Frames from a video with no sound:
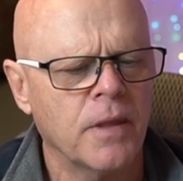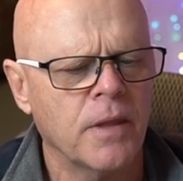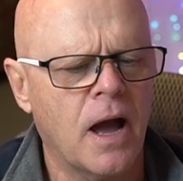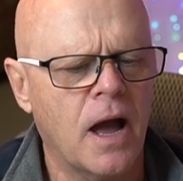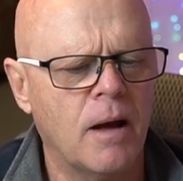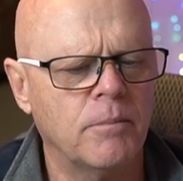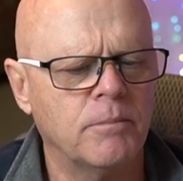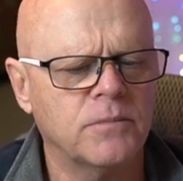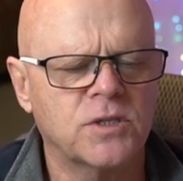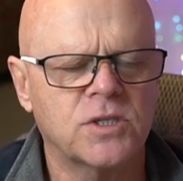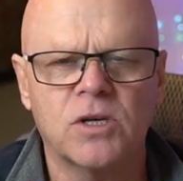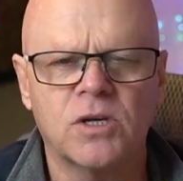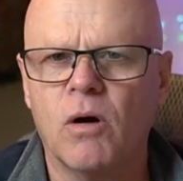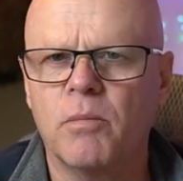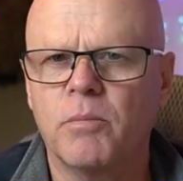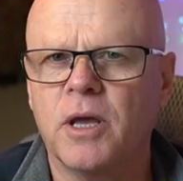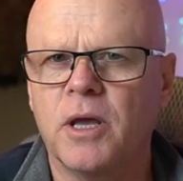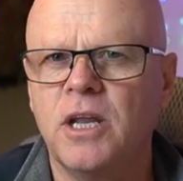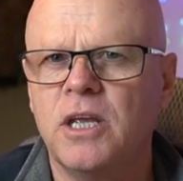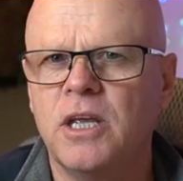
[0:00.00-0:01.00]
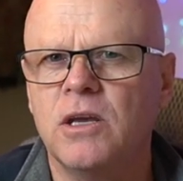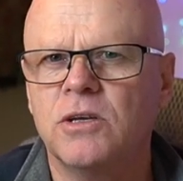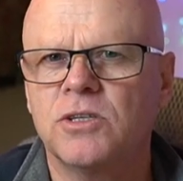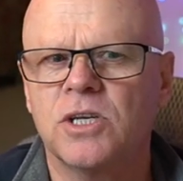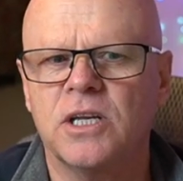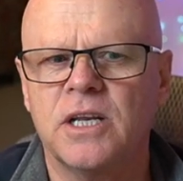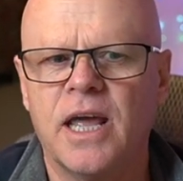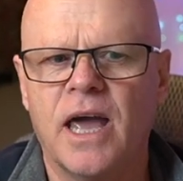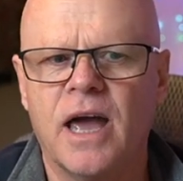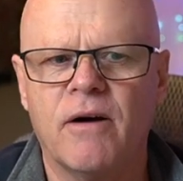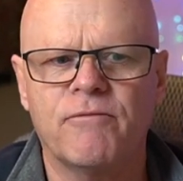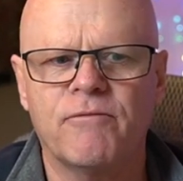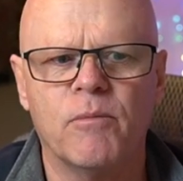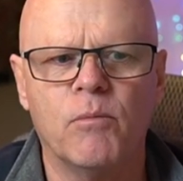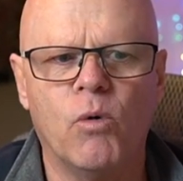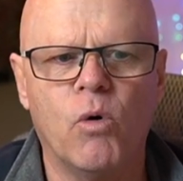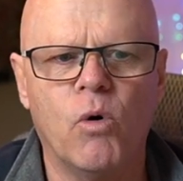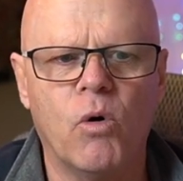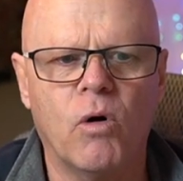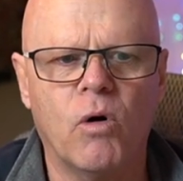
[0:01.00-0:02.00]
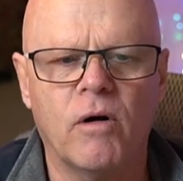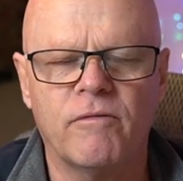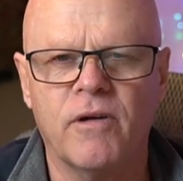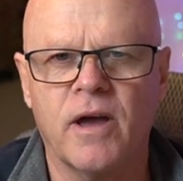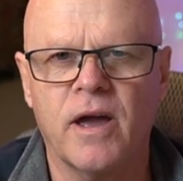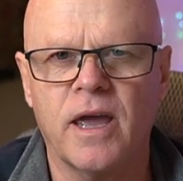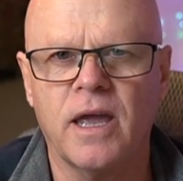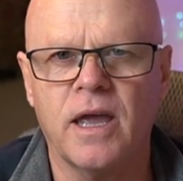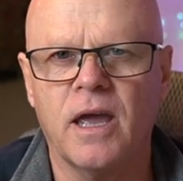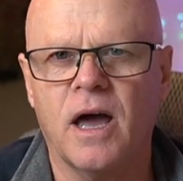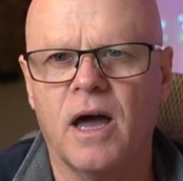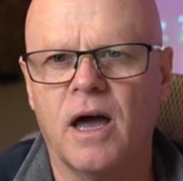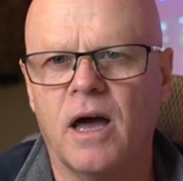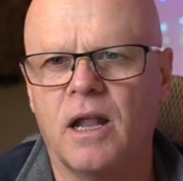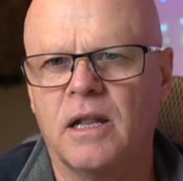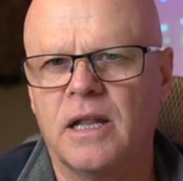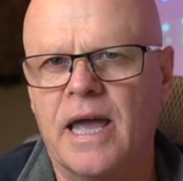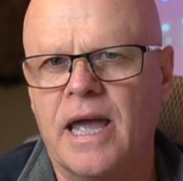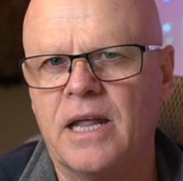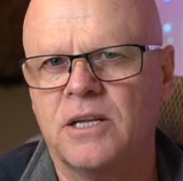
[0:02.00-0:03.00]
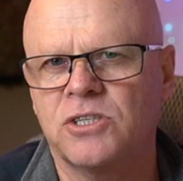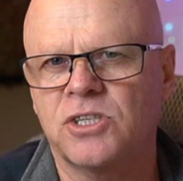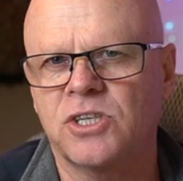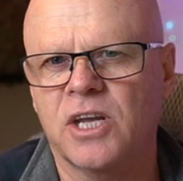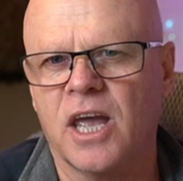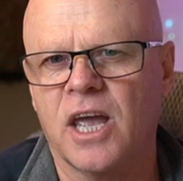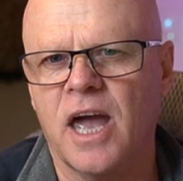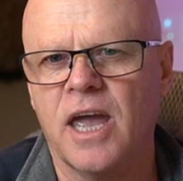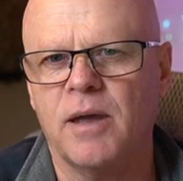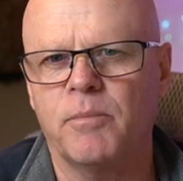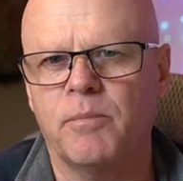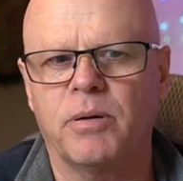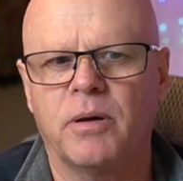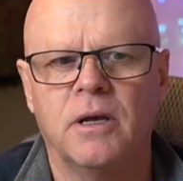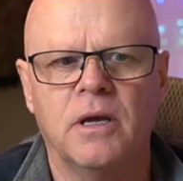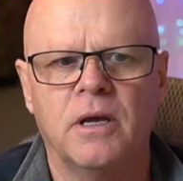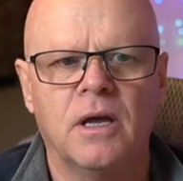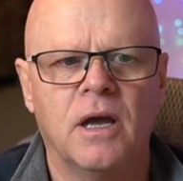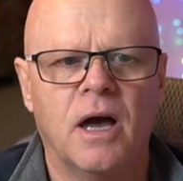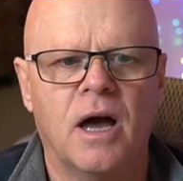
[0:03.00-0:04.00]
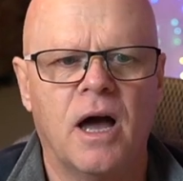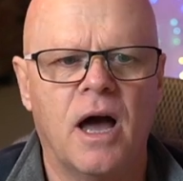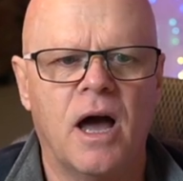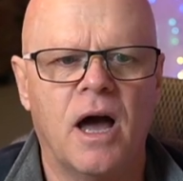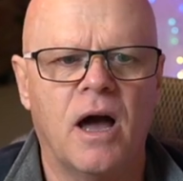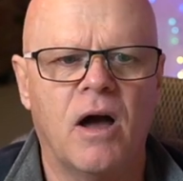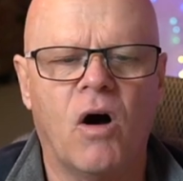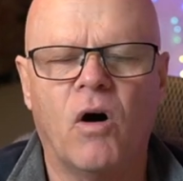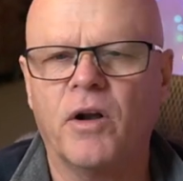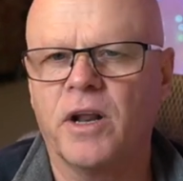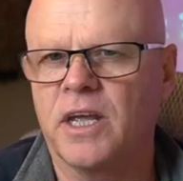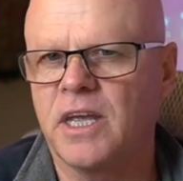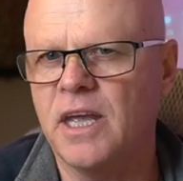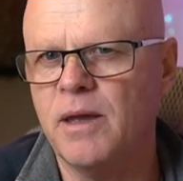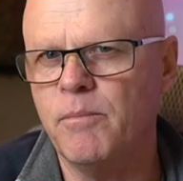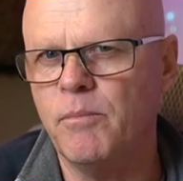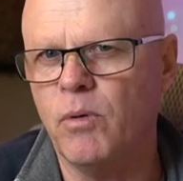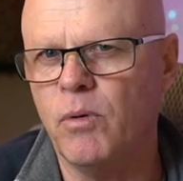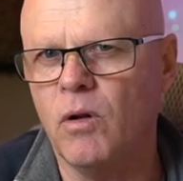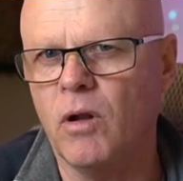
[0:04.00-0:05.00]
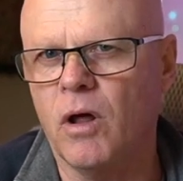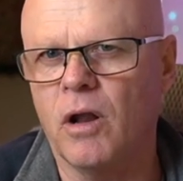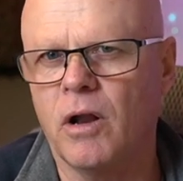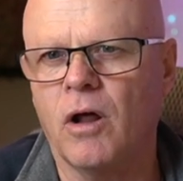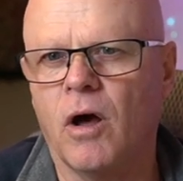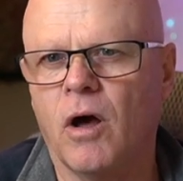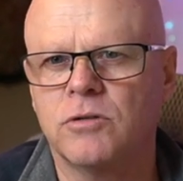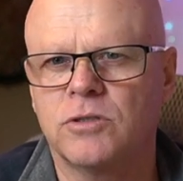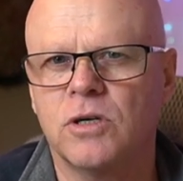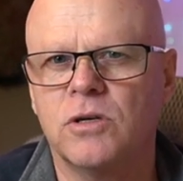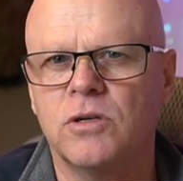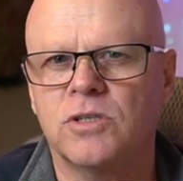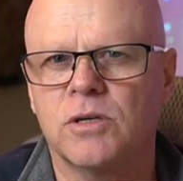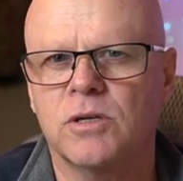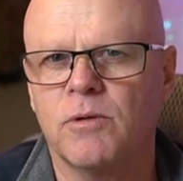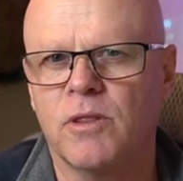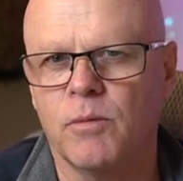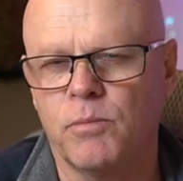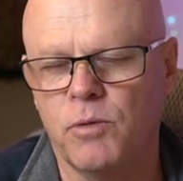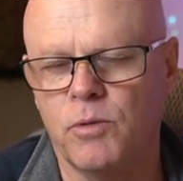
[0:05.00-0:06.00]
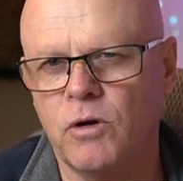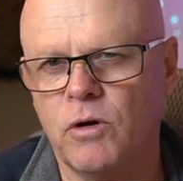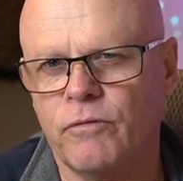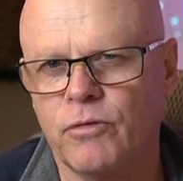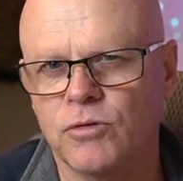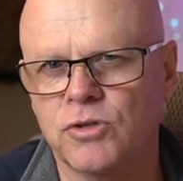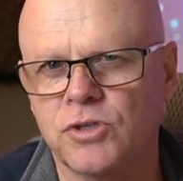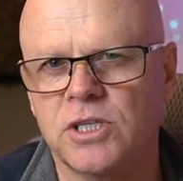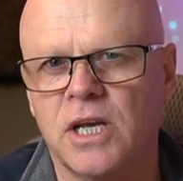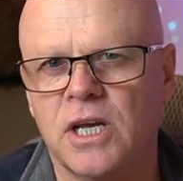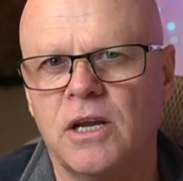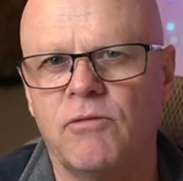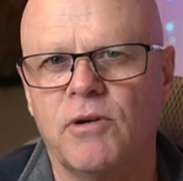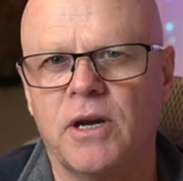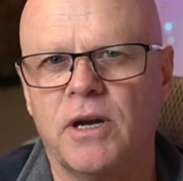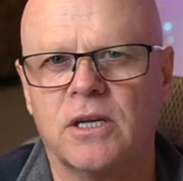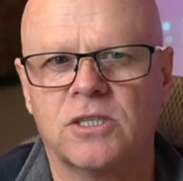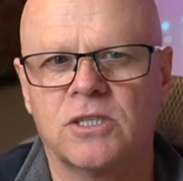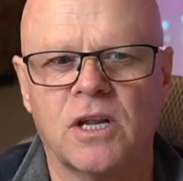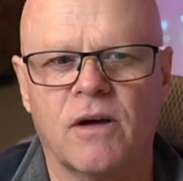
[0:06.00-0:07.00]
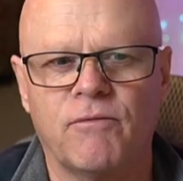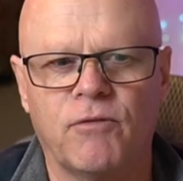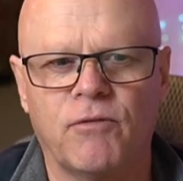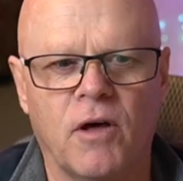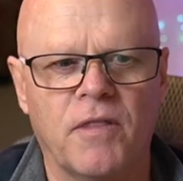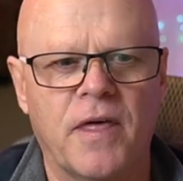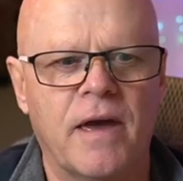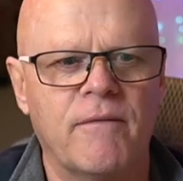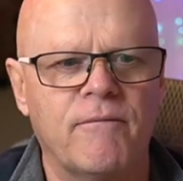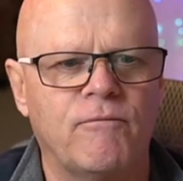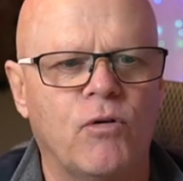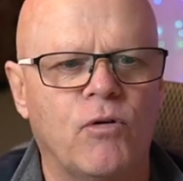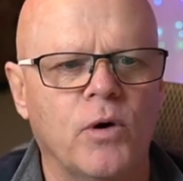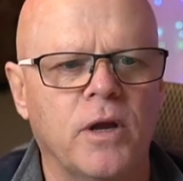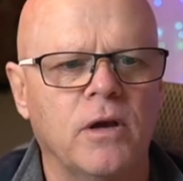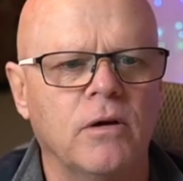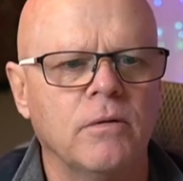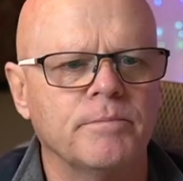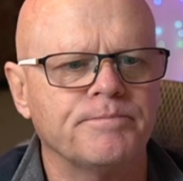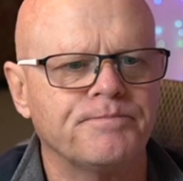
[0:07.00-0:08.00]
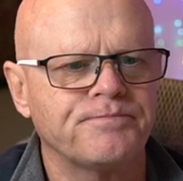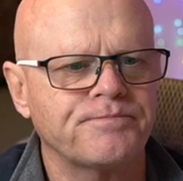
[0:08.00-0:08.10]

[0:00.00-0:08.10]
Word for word: Um, so I'm going to use it now for more of a uh, landscape uh, on a gimbal and I'll do some of the beautiful scenery and stuff like that for you.